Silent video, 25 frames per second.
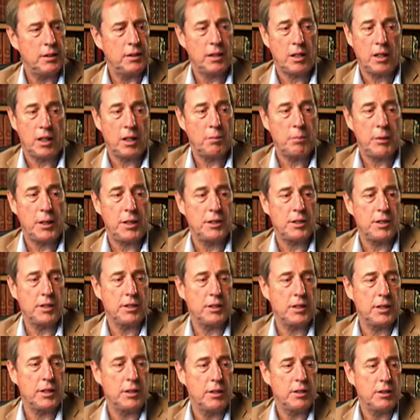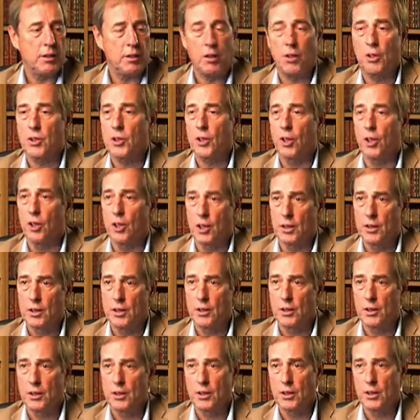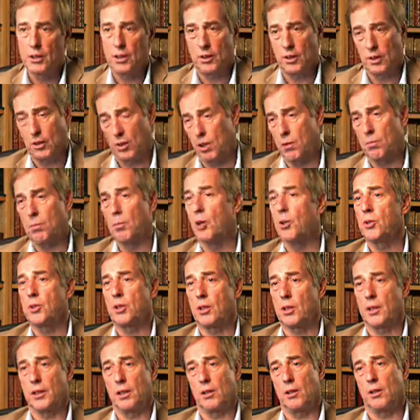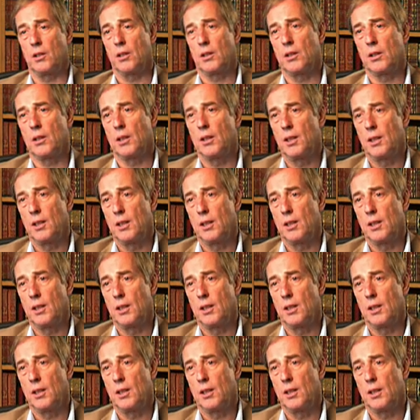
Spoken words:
are basically all gone, or mostly gone.